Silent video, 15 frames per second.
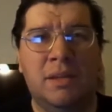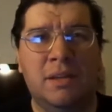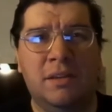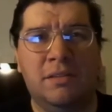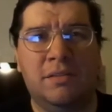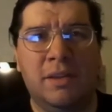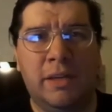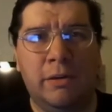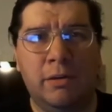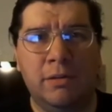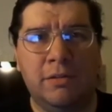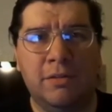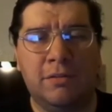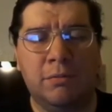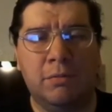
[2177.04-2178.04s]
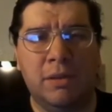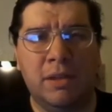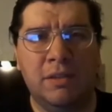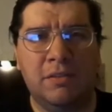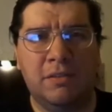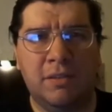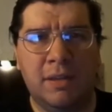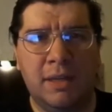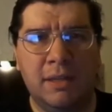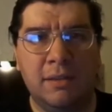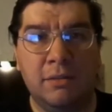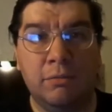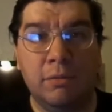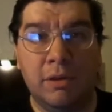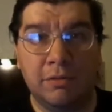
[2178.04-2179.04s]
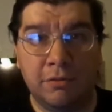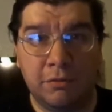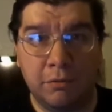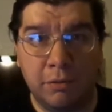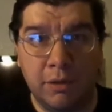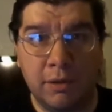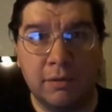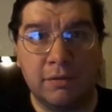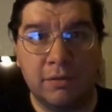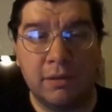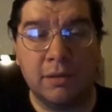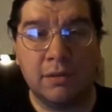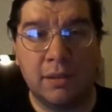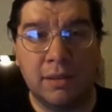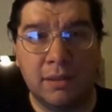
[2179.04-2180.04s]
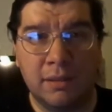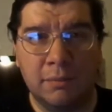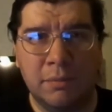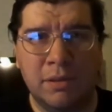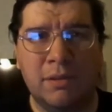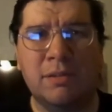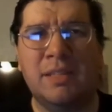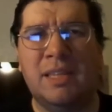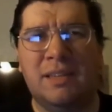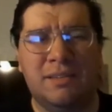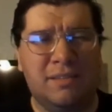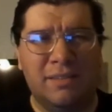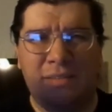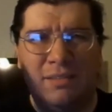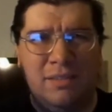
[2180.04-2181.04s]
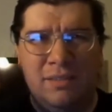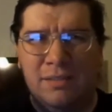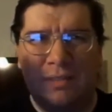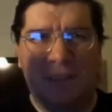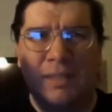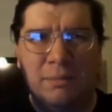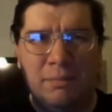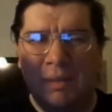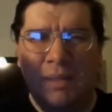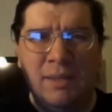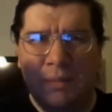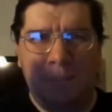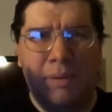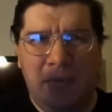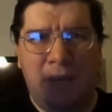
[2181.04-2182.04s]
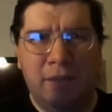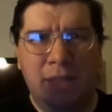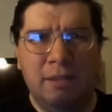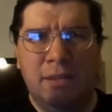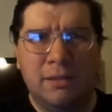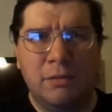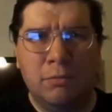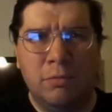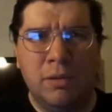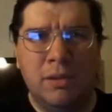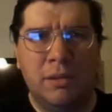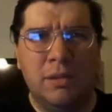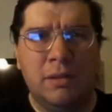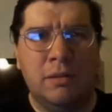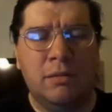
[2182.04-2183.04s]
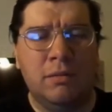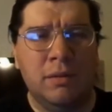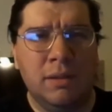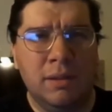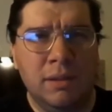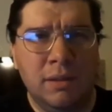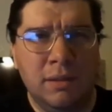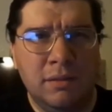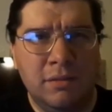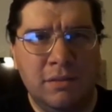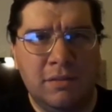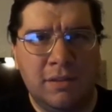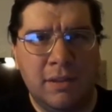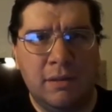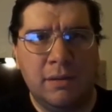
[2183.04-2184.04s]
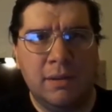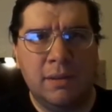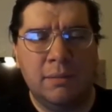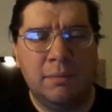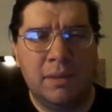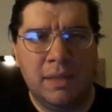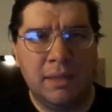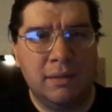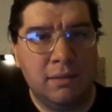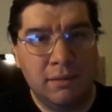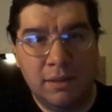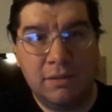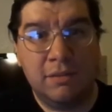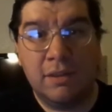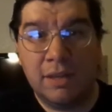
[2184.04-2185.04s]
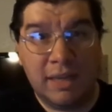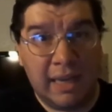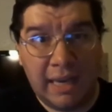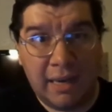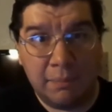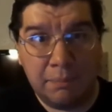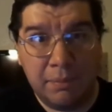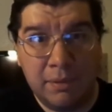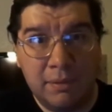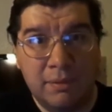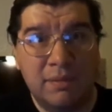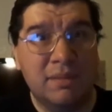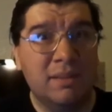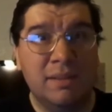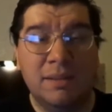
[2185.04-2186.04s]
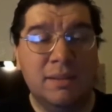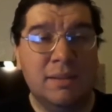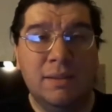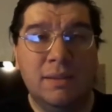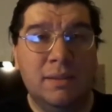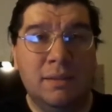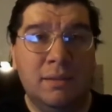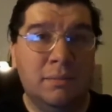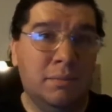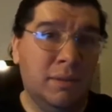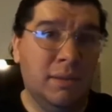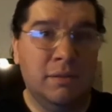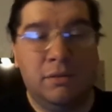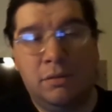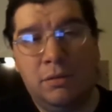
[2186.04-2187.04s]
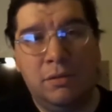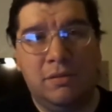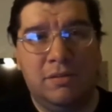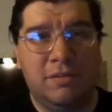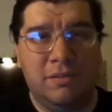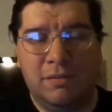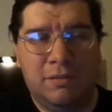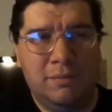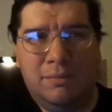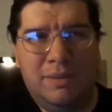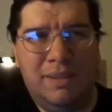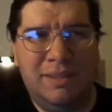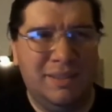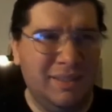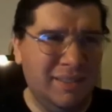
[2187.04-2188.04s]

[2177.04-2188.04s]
because Erin just went inside the restaurant, you know, letting them know, yes, she's like pounding on the window, just telling them that it's going to happen. But of course,